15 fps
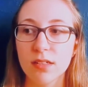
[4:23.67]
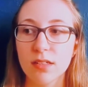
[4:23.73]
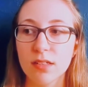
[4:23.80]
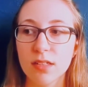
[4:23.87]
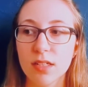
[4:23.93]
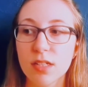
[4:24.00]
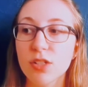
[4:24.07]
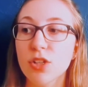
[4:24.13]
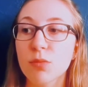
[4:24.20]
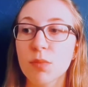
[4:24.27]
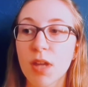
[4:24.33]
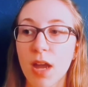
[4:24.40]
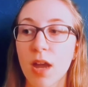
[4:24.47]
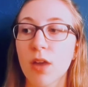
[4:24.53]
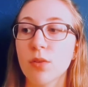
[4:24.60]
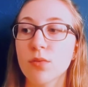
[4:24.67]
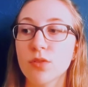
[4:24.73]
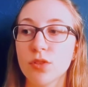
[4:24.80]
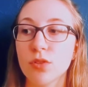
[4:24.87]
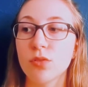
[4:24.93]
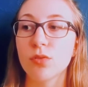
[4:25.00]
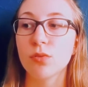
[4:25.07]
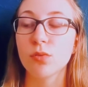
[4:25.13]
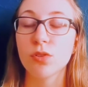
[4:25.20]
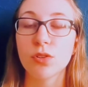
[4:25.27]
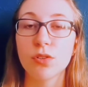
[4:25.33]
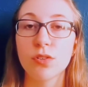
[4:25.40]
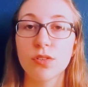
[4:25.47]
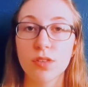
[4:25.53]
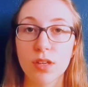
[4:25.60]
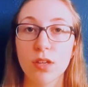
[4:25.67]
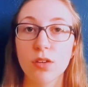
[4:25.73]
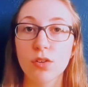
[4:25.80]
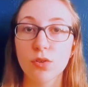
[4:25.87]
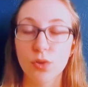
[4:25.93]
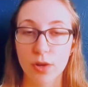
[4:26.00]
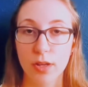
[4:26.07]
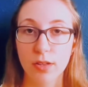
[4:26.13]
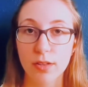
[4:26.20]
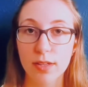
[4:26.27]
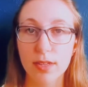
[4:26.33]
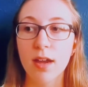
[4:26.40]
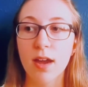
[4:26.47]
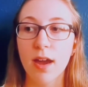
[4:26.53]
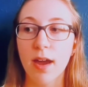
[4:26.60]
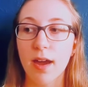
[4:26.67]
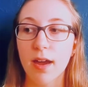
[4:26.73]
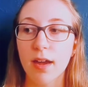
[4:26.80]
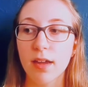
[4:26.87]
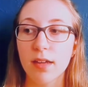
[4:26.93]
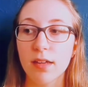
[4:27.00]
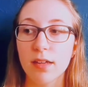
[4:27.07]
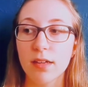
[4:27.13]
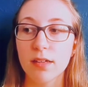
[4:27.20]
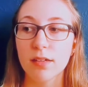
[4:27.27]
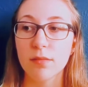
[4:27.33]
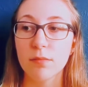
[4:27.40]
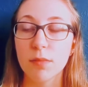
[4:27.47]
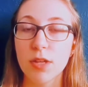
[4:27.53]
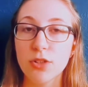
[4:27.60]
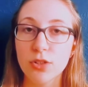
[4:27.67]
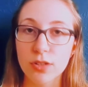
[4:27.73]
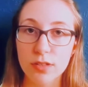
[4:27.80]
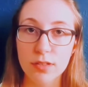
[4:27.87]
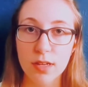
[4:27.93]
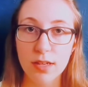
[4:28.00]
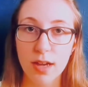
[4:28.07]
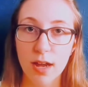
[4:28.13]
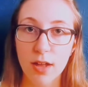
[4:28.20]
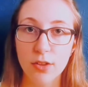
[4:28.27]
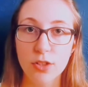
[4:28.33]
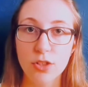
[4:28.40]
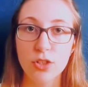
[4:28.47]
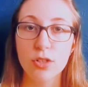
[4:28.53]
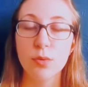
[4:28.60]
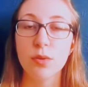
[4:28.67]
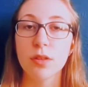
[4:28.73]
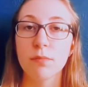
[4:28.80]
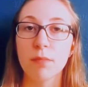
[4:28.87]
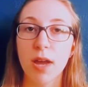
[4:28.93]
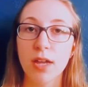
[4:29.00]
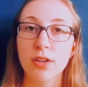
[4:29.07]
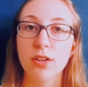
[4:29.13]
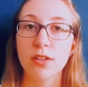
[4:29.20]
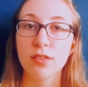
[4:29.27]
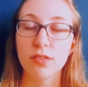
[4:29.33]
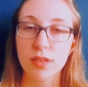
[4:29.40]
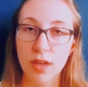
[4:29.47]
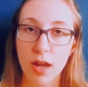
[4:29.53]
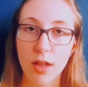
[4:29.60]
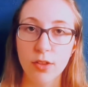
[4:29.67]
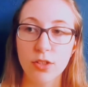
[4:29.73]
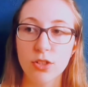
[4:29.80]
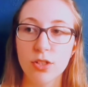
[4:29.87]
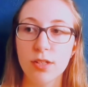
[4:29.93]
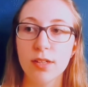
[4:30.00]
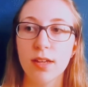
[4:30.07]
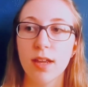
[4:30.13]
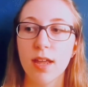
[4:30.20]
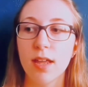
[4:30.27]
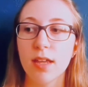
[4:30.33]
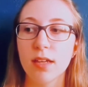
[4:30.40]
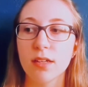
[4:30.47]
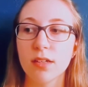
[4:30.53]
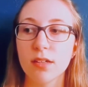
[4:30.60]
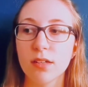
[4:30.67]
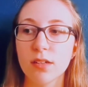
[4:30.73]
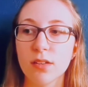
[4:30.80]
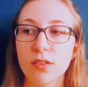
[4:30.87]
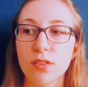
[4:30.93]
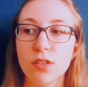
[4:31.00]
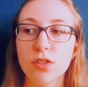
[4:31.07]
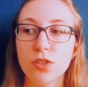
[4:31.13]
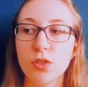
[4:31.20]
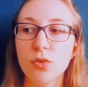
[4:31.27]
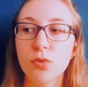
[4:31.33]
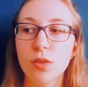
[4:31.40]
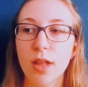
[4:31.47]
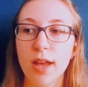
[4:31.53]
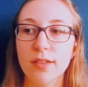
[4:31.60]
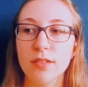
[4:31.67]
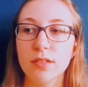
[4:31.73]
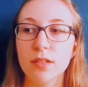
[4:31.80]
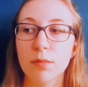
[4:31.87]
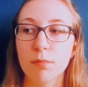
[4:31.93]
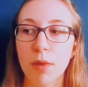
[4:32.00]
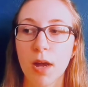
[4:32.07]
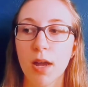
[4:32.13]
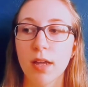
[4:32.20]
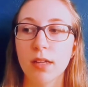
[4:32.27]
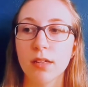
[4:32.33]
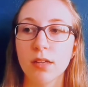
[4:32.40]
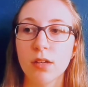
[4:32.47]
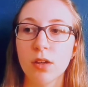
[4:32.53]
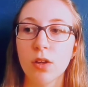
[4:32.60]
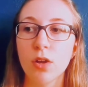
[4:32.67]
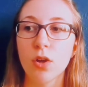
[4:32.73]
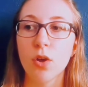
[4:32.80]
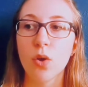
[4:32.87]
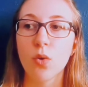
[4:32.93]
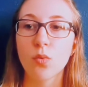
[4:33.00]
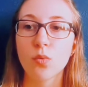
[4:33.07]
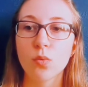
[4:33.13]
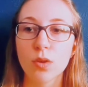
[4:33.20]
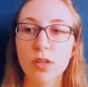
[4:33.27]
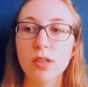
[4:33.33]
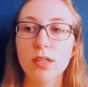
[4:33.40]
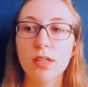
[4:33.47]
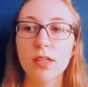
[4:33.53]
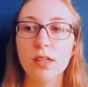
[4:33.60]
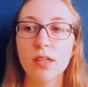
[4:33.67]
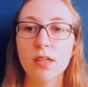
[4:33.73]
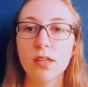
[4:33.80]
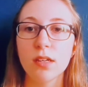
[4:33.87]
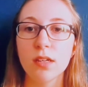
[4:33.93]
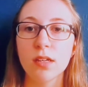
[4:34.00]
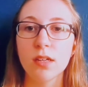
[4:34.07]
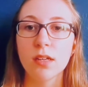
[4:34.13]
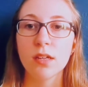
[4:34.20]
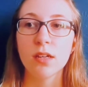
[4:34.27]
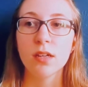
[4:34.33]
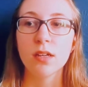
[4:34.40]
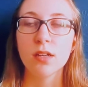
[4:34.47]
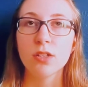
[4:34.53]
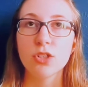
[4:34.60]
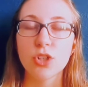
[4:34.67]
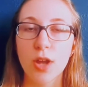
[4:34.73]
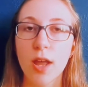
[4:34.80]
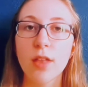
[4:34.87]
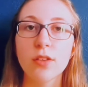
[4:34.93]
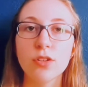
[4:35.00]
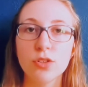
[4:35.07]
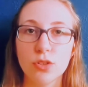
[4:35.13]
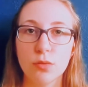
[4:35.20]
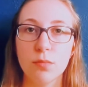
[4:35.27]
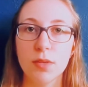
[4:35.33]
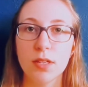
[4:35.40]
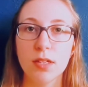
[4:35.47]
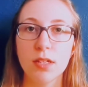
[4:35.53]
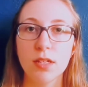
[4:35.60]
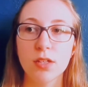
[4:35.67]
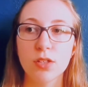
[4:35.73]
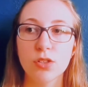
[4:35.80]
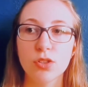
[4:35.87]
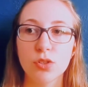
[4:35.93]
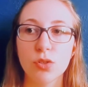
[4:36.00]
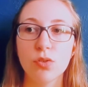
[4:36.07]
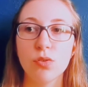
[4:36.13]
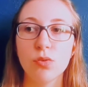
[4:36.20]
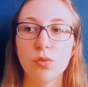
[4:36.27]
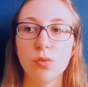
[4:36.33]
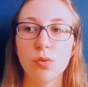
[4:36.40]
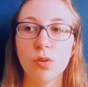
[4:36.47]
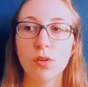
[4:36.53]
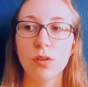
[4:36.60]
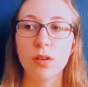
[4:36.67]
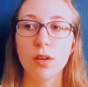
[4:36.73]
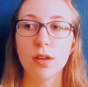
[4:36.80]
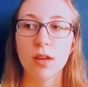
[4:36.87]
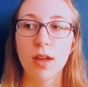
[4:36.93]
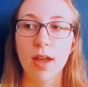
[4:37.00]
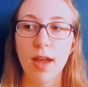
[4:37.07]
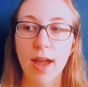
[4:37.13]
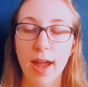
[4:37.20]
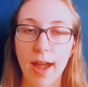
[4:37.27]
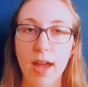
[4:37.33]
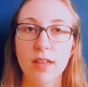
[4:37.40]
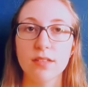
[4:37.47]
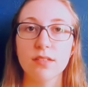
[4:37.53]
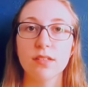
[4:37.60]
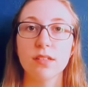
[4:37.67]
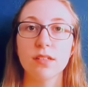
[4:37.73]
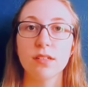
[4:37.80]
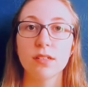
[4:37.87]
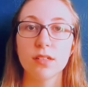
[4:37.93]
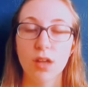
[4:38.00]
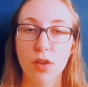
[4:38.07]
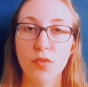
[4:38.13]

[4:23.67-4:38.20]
teaching me how to think critically. I majored in psychology with a minor in theology, and these two classes combined really challenged me to ask tough